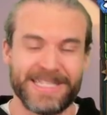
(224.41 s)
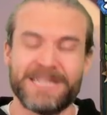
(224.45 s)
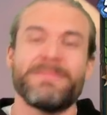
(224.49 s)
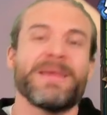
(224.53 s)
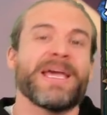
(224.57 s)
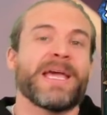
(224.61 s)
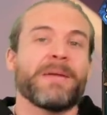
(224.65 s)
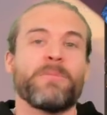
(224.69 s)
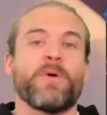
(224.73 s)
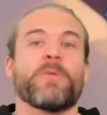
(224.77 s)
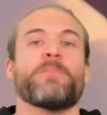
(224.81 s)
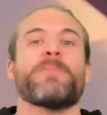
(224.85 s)
Didn't
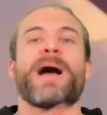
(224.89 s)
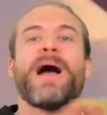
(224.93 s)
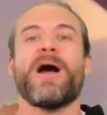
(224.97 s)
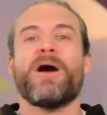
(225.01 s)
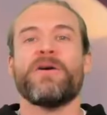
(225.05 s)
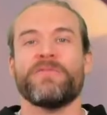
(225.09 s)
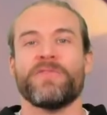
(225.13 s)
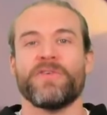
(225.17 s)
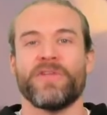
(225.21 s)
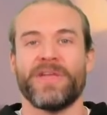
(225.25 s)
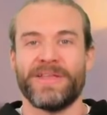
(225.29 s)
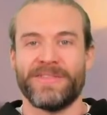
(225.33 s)
make it more
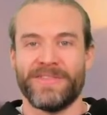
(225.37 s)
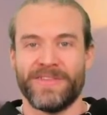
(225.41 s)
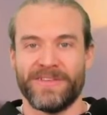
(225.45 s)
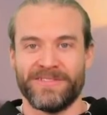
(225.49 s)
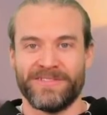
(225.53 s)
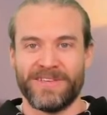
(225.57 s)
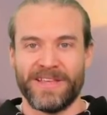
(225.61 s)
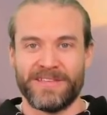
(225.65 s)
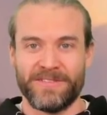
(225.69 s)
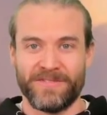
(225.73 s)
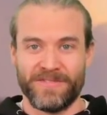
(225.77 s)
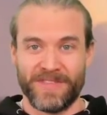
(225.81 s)
powerful in the
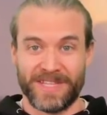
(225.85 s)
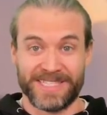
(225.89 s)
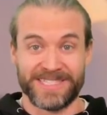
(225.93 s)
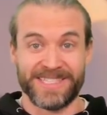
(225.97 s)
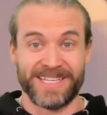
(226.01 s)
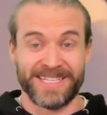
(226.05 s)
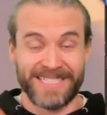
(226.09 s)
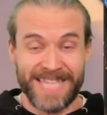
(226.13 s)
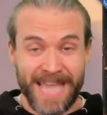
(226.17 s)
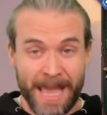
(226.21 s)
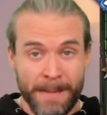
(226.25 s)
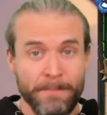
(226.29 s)
sense of
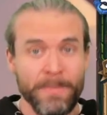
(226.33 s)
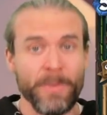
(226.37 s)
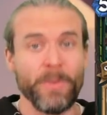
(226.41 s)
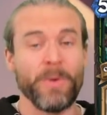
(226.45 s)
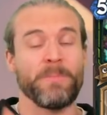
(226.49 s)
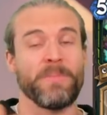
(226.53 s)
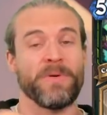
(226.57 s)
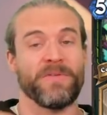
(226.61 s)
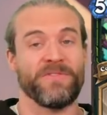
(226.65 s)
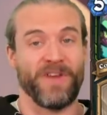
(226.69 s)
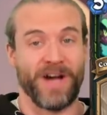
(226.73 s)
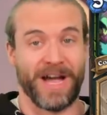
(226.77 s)
the tempo
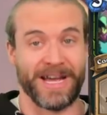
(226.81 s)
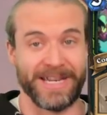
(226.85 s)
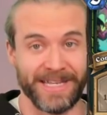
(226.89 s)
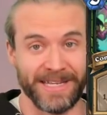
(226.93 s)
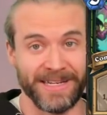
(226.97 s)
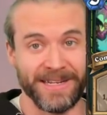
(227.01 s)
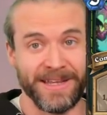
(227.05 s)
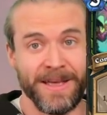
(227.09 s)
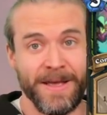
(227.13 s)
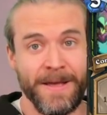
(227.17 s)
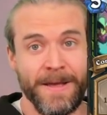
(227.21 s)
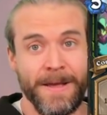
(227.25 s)
it
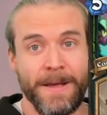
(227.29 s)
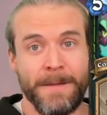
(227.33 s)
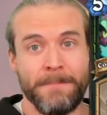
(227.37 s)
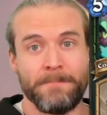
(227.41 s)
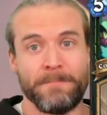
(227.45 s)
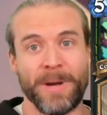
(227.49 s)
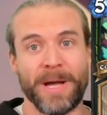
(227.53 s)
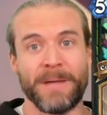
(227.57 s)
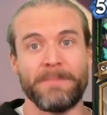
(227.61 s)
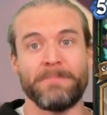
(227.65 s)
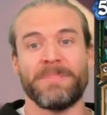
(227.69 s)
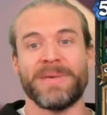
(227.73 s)
provided,
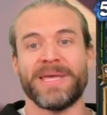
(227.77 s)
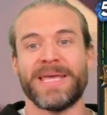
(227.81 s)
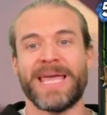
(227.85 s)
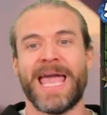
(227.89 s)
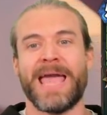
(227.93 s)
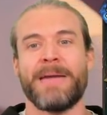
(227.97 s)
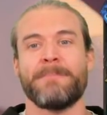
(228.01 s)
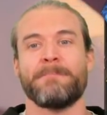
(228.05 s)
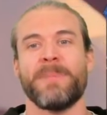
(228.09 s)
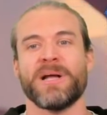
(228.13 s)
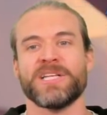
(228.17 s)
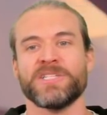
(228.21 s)
but
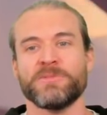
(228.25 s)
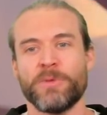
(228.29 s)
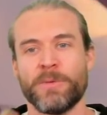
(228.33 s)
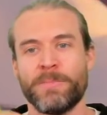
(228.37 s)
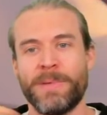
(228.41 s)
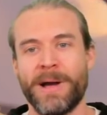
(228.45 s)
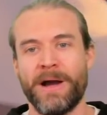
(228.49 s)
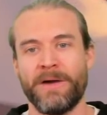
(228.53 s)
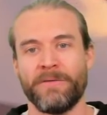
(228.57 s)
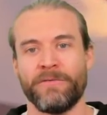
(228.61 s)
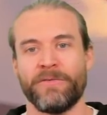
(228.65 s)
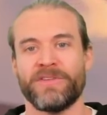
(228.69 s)
became much more
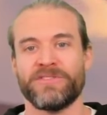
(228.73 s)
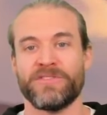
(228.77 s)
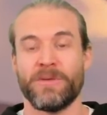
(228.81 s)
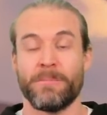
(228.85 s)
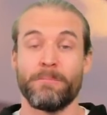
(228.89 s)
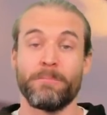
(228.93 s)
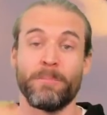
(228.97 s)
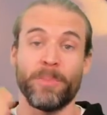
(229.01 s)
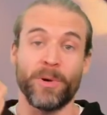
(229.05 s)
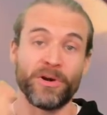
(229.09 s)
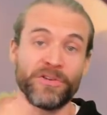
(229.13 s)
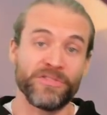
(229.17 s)
powerful as a
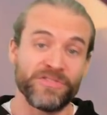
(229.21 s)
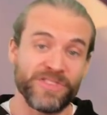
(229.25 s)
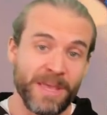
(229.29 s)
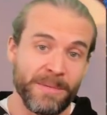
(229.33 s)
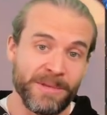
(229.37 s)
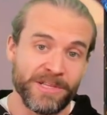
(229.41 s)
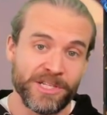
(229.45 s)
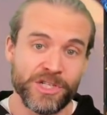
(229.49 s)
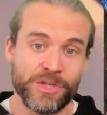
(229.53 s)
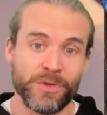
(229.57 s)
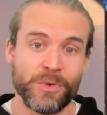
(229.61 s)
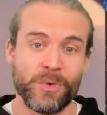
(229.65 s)
burst
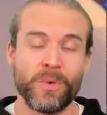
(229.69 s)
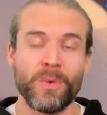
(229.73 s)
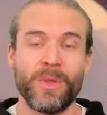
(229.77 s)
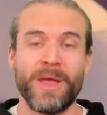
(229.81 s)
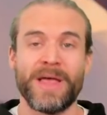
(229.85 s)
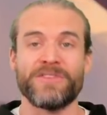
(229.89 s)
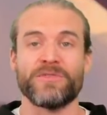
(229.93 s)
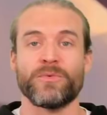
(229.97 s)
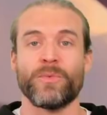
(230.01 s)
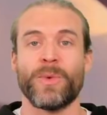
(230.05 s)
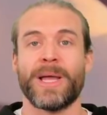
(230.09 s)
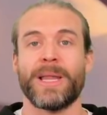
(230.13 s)
damage tool
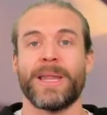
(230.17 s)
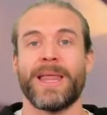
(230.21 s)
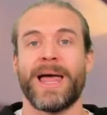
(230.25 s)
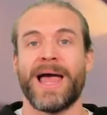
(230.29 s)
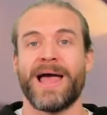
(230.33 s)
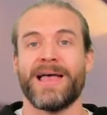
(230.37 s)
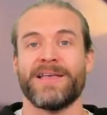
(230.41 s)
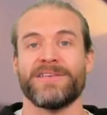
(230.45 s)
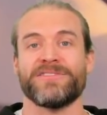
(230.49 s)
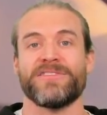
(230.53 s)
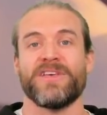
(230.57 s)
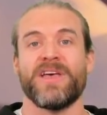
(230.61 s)
as well
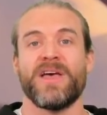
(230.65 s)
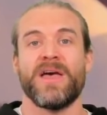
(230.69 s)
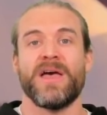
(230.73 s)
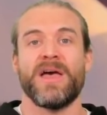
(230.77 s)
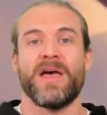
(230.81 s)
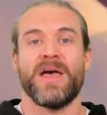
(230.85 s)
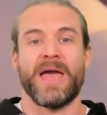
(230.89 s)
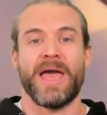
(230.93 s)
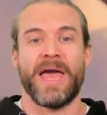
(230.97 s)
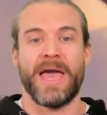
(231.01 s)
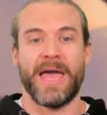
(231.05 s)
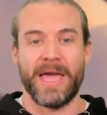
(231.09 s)
as
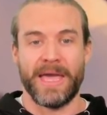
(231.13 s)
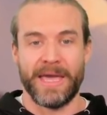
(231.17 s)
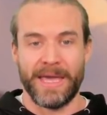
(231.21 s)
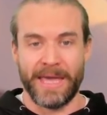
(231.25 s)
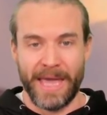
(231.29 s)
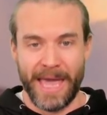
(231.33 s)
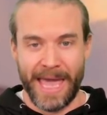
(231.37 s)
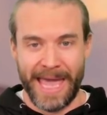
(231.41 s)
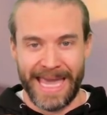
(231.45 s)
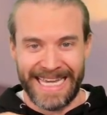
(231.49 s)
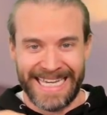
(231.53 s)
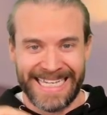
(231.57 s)

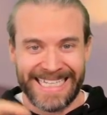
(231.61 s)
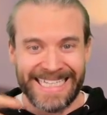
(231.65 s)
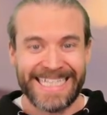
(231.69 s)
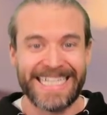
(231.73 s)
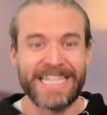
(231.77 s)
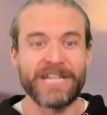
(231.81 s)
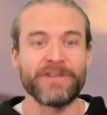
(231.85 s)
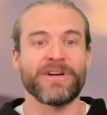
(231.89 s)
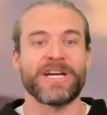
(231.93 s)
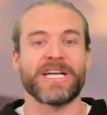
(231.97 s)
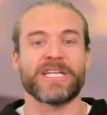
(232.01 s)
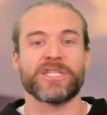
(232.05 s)
a
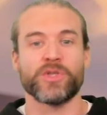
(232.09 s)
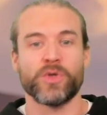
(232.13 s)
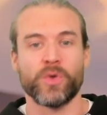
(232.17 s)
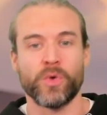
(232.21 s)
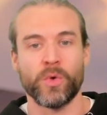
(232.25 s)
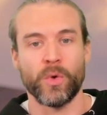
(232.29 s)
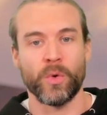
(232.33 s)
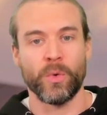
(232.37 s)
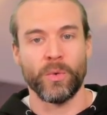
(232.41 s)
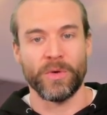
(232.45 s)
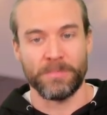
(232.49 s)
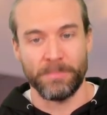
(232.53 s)
clearing
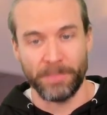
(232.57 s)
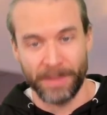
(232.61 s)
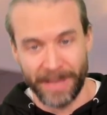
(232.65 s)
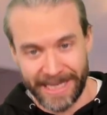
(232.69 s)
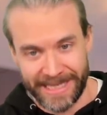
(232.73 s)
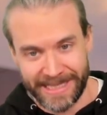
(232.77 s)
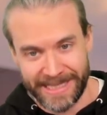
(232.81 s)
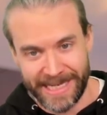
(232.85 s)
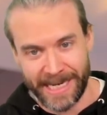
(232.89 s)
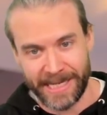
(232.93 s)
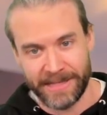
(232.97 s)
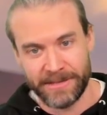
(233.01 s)
tool with
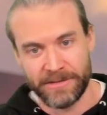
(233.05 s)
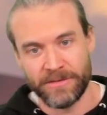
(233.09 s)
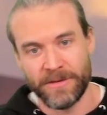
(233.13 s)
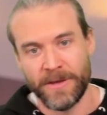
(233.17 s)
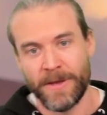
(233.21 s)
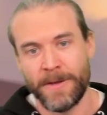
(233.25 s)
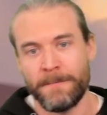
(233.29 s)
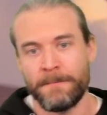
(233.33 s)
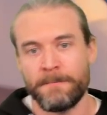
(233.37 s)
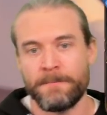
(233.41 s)
Blade Dance.